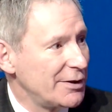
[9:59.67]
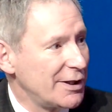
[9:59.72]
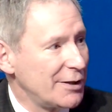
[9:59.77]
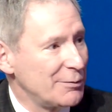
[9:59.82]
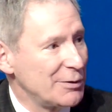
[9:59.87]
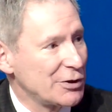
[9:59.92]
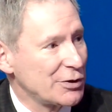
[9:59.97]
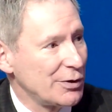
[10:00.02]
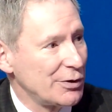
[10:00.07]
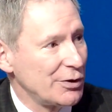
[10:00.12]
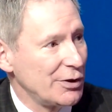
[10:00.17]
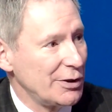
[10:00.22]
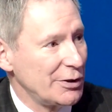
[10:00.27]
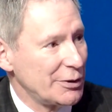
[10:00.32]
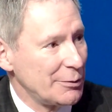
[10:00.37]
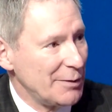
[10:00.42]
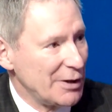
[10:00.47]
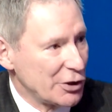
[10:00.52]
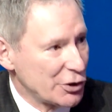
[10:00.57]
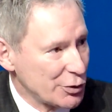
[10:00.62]
that was going on
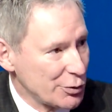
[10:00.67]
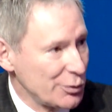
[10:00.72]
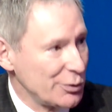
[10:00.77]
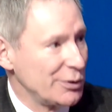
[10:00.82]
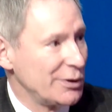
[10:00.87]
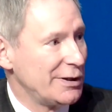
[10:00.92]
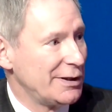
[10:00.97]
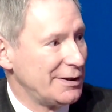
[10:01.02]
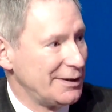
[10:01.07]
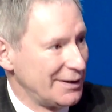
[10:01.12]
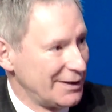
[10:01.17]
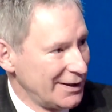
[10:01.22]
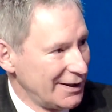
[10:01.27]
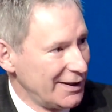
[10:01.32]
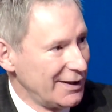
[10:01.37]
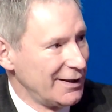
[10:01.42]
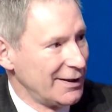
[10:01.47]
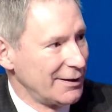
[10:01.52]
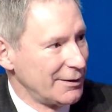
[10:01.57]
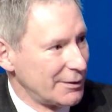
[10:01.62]
to make sure that
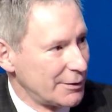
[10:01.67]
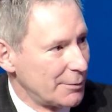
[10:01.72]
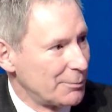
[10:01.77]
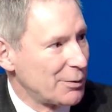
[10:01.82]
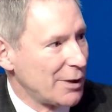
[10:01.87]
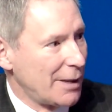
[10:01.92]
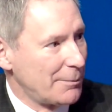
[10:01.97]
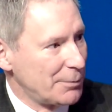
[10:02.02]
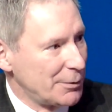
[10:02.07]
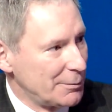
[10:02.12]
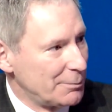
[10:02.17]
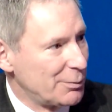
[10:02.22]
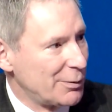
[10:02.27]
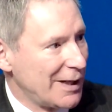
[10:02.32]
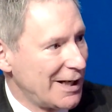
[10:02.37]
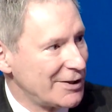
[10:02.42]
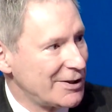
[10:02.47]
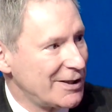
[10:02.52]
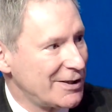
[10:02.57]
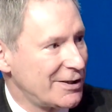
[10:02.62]
the proper
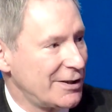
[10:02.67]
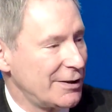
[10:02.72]
process.